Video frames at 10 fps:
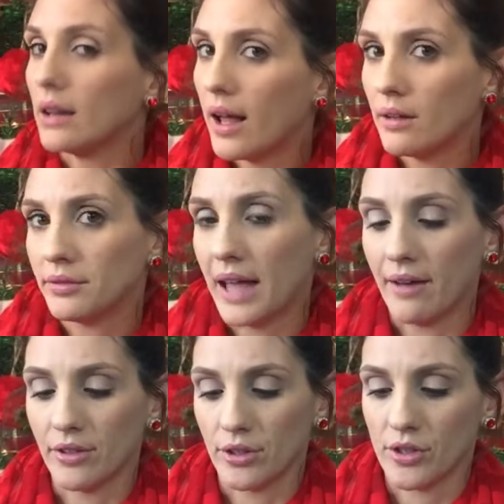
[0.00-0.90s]
I love
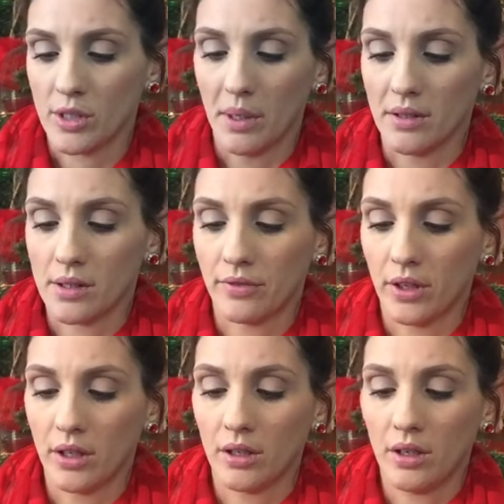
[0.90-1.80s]
lavender smells
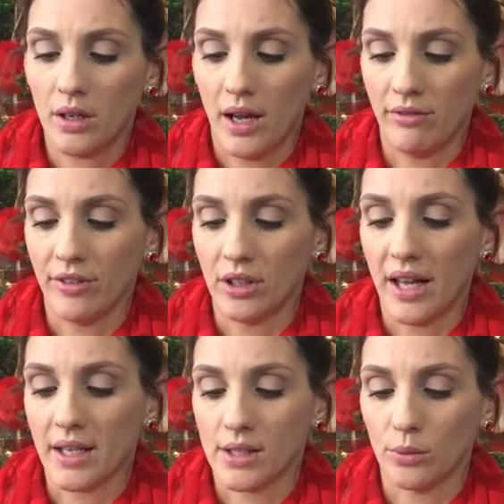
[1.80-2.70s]
for her. I feel
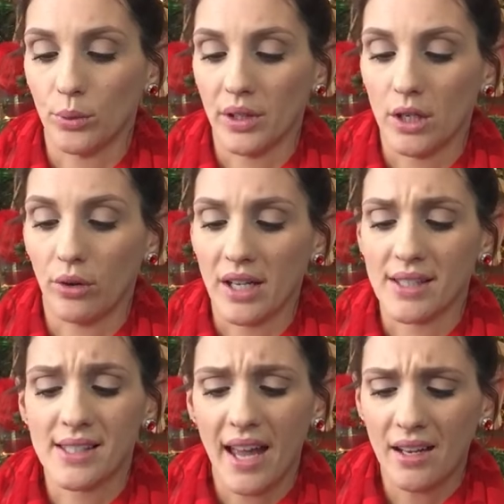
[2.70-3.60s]
like it's a really great
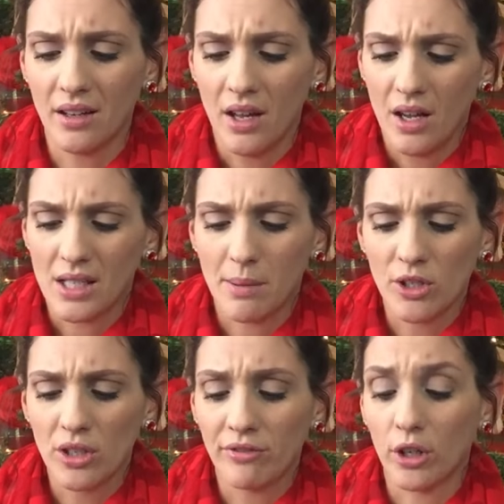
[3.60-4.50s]
scent,
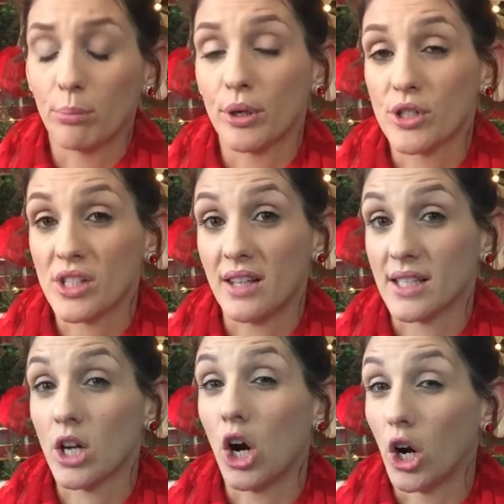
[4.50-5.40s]
especially for a person
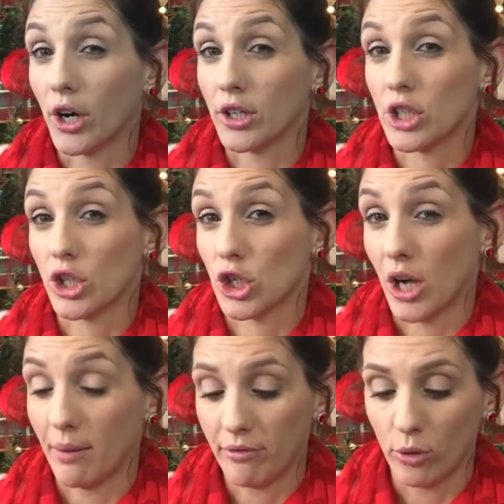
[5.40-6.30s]
that's hard to
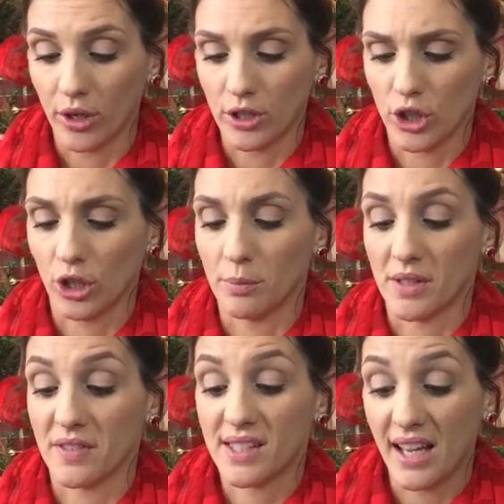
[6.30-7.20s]
shop for in terms
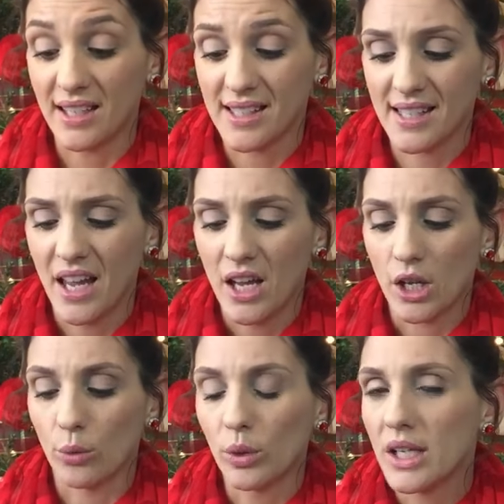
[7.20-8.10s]
of scents.
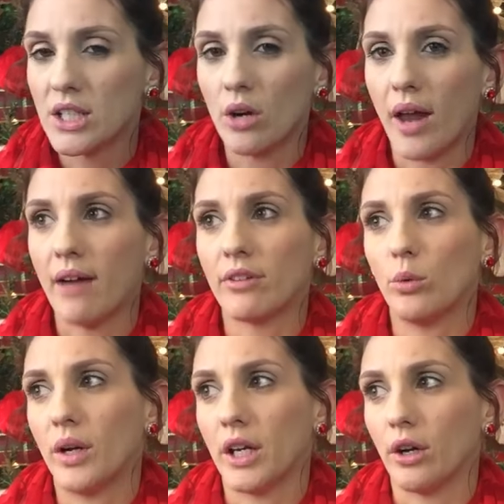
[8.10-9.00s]
You really don't ever
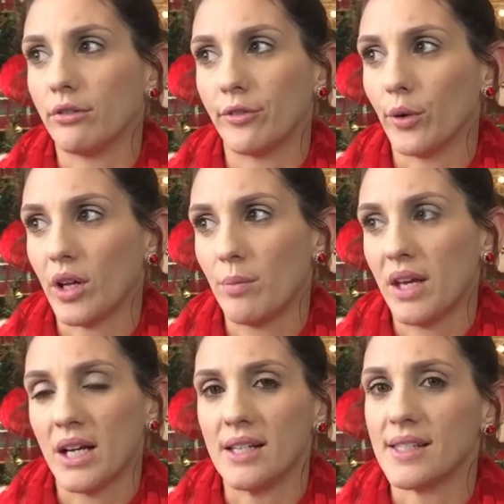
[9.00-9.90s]
want to go fruity
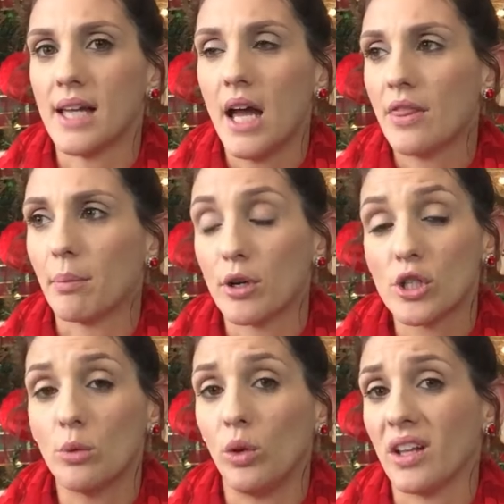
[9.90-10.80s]
because the
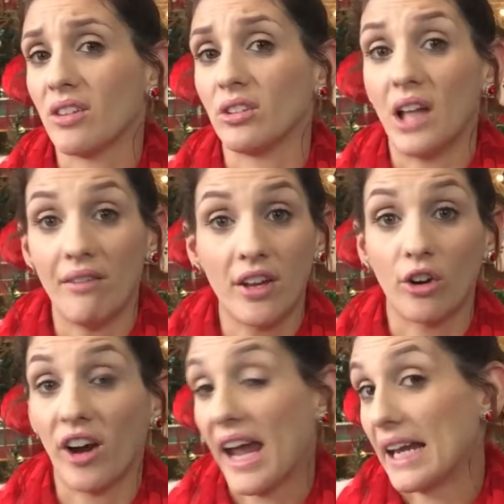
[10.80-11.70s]
person will either love it
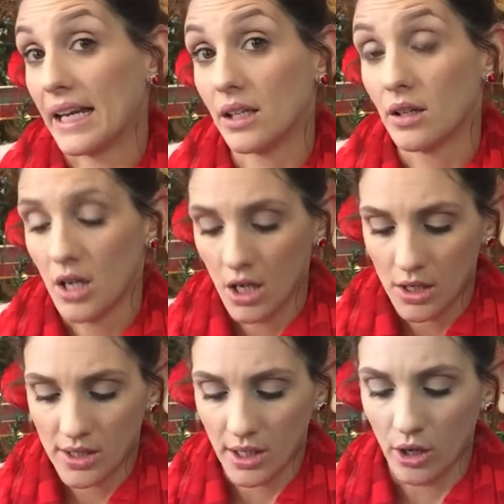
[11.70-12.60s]
or hate it.
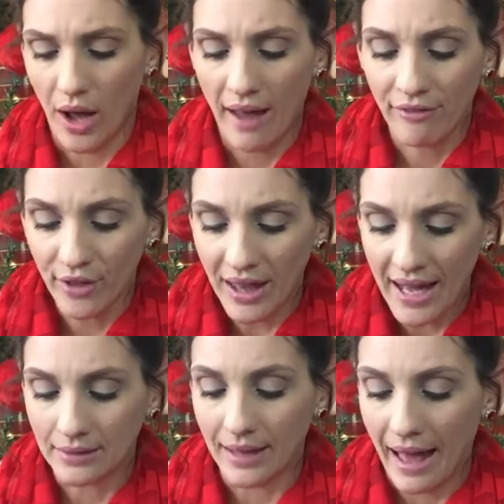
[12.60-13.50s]
So I feel
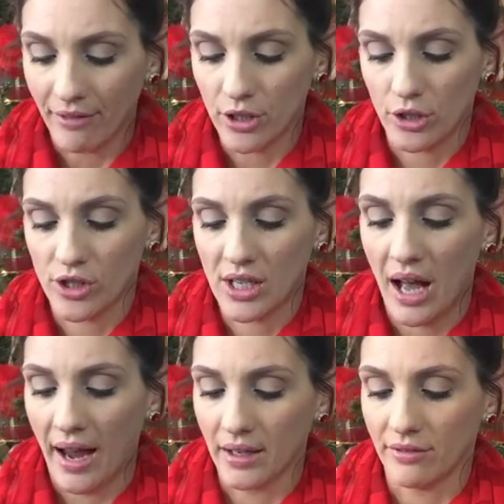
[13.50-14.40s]
like lavender's
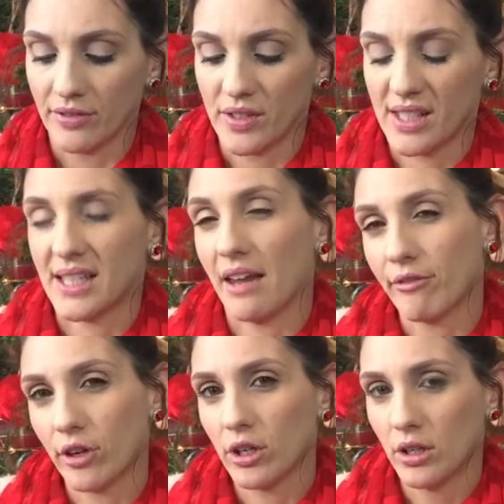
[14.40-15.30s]
kind of
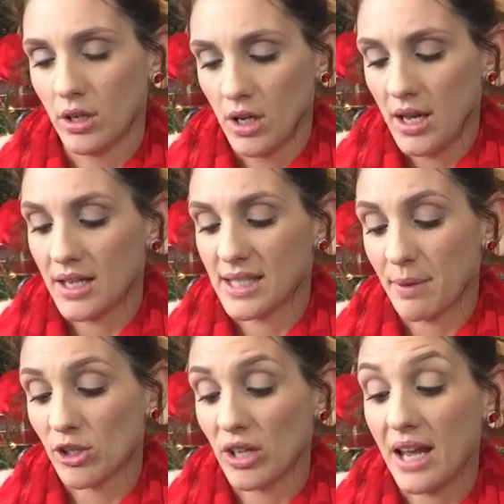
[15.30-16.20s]
safer,
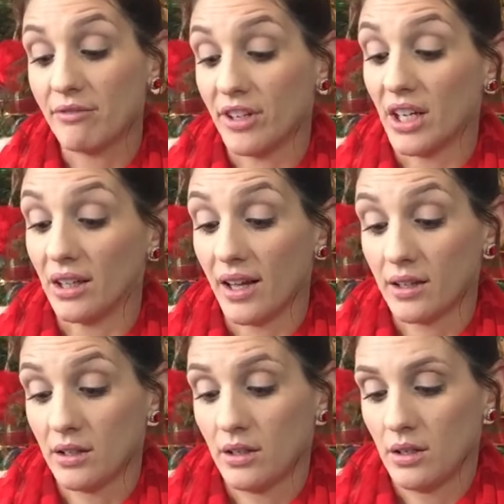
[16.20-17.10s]
especially in
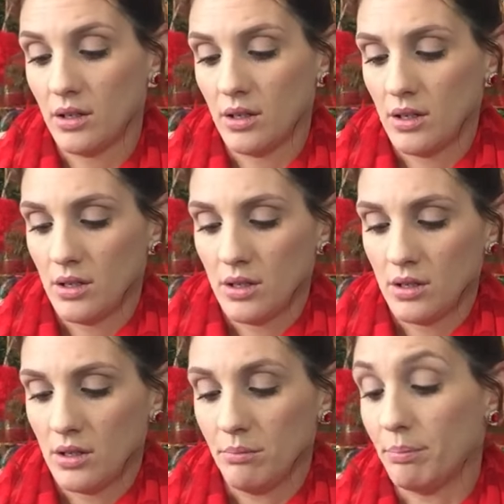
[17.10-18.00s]
vanilla.
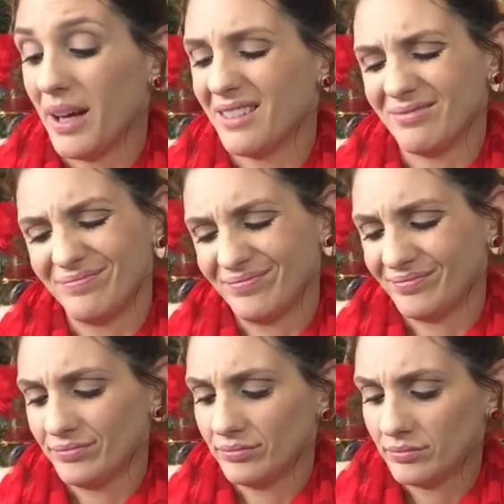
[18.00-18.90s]
But
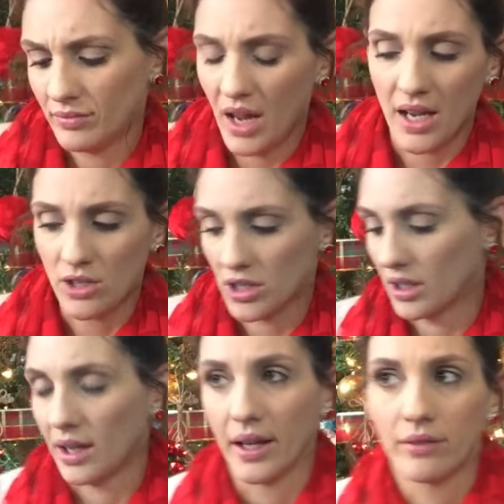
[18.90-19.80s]
I used
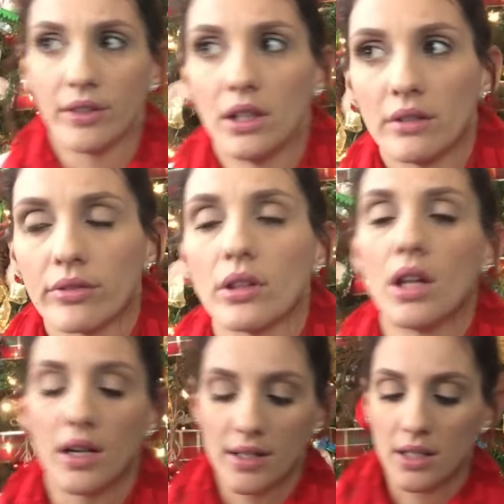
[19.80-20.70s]
to not like vanilla for the
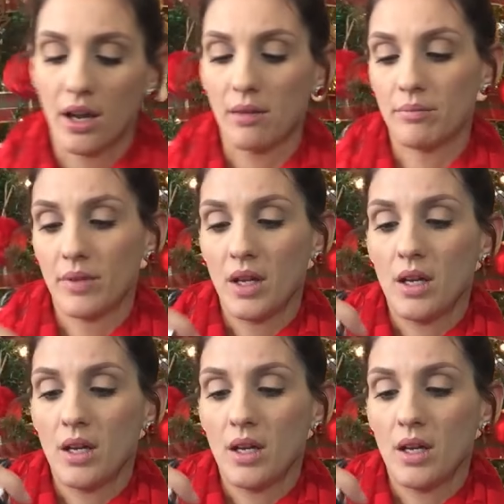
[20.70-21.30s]
longest time.